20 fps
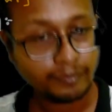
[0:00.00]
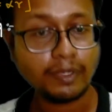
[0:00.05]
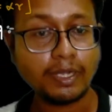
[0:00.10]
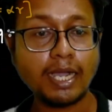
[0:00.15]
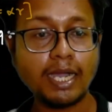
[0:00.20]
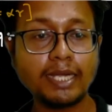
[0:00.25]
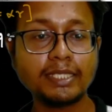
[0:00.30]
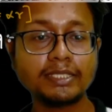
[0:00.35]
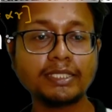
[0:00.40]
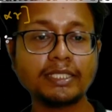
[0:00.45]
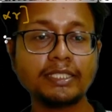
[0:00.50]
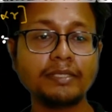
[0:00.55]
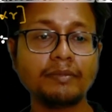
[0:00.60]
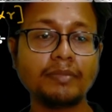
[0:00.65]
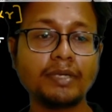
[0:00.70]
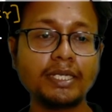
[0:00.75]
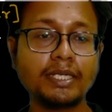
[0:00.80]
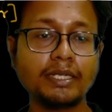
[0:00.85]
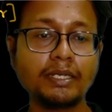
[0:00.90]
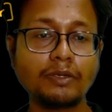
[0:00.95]
R is nothing
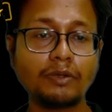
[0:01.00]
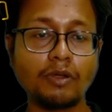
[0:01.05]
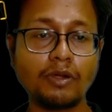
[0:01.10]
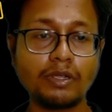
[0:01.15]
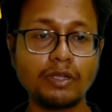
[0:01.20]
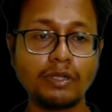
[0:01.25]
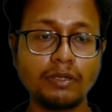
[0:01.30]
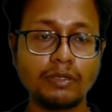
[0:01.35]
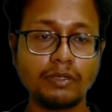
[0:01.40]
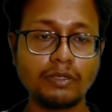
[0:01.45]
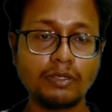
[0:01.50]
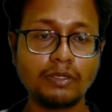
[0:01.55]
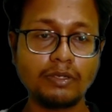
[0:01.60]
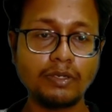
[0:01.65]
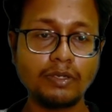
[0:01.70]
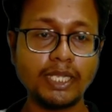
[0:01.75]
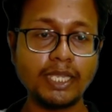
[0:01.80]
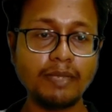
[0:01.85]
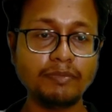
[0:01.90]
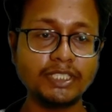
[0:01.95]
but torque.
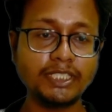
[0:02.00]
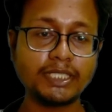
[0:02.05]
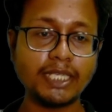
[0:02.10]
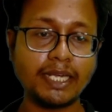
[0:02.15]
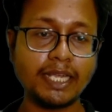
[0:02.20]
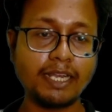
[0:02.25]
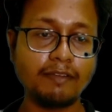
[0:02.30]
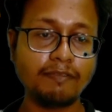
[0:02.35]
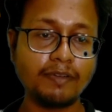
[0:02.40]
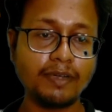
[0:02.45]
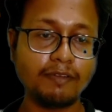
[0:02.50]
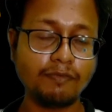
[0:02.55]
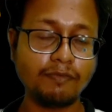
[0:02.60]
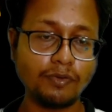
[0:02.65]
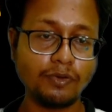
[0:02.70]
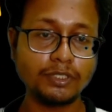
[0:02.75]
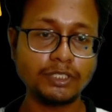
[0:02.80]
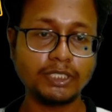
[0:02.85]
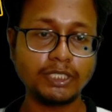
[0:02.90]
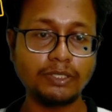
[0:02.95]
Okay, mg sin alpha
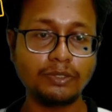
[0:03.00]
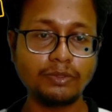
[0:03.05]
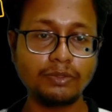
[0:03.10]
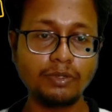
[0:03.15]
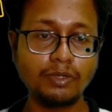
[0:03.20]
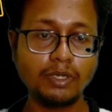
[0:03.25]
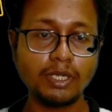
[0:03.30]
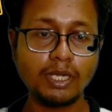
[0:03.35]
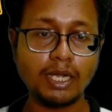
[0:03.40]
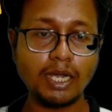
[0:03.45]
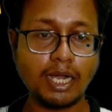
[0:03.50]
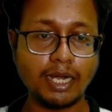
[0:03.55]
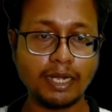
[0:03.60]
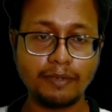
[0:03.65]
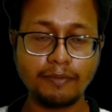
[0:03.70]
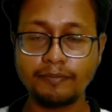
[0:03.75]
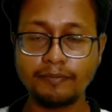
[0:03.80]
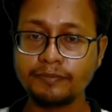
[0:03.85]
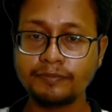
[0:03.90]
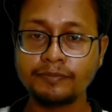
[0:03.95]
force into r.
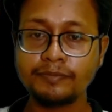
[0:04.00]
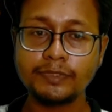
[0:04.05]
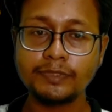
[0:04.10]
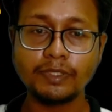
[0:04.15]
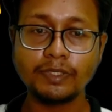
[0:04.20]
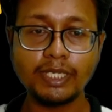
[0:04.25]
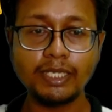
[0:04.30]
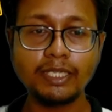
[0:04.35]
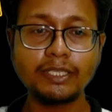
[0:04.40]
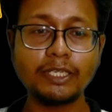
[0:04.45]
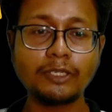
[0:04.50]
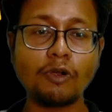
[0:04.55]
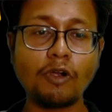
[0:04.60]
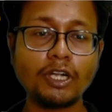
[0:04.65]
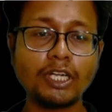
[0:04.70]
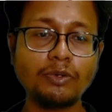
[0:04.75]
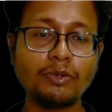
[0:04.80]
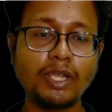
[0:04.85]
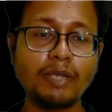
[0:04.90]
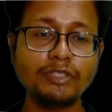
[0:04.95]
Okay, the torque
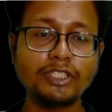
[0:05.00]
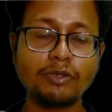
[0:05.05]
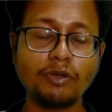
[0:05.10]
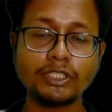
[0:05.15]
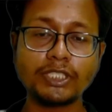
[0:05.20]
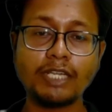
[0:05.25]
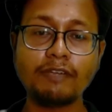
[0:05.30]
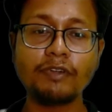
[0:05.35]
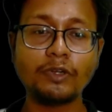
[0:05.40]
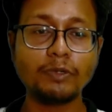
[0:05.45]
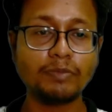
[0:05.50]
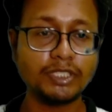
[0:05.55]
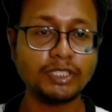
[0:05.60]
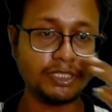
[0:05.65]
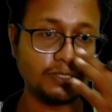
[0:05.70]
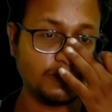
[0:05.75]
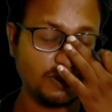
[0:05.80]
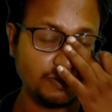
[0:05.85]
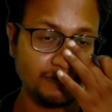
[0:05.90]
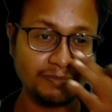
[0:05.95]
due to mg cos alpha would be
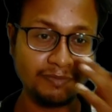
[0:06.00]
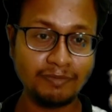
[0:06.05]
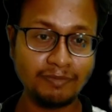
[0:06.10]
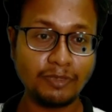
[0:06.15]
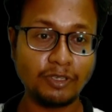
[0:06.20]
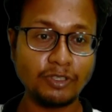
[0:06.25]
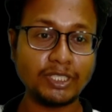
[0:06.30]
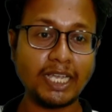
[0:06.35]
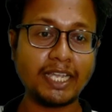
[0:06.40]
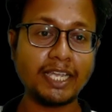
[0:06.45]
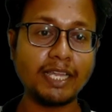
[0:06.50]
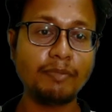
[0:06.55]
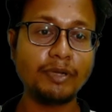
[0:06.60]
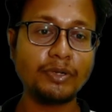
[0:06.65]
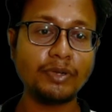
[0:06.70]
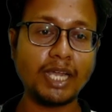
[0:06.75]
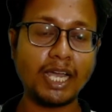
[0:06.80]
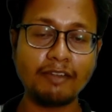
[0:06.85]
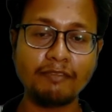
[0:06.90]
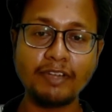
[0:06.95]
0 because angle
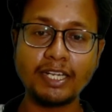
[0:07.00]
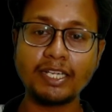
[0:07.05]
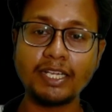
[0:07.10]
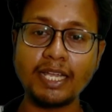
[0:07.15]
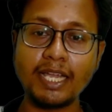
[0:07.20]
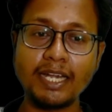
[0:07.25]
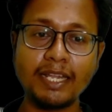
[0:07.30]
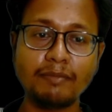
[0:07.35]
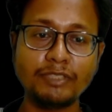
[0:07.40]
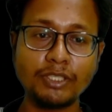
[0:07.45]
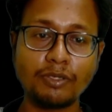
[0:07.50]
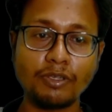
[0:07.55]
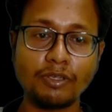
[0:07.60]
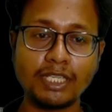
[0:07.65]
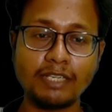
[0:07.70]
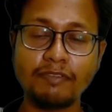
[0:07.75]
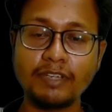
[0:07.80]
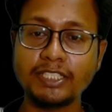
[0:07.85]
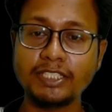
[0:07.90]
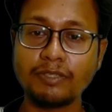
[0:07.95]
between r vector and mg cos
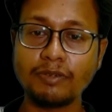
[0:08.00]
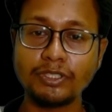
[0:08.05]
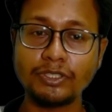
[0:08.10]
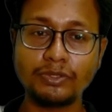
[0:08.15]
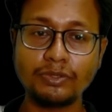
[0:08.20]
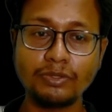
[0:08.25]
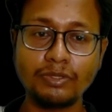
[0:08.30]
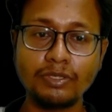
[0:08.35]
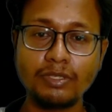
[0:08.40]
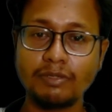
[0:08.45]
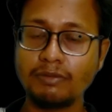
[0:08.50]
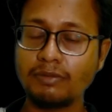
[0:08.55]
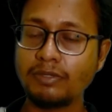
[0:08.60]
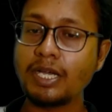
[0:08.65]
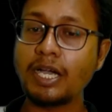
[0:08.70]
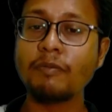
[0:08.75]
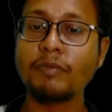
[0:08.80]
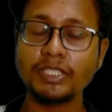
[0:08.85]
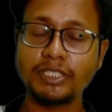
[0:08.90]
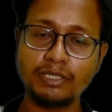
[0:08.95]
alpha is equals to
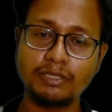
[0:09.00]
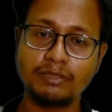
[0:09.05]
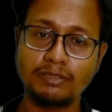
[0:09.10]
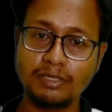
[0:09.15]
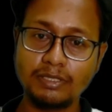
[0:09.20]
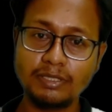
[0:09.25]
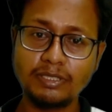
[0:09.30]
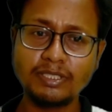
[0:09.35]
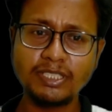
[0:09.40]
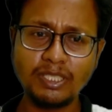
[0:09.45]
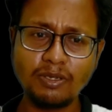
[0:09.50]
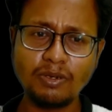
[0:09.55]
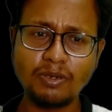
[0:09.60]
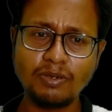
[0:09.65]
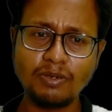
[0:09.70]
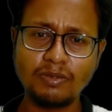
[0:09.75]
how much? 0.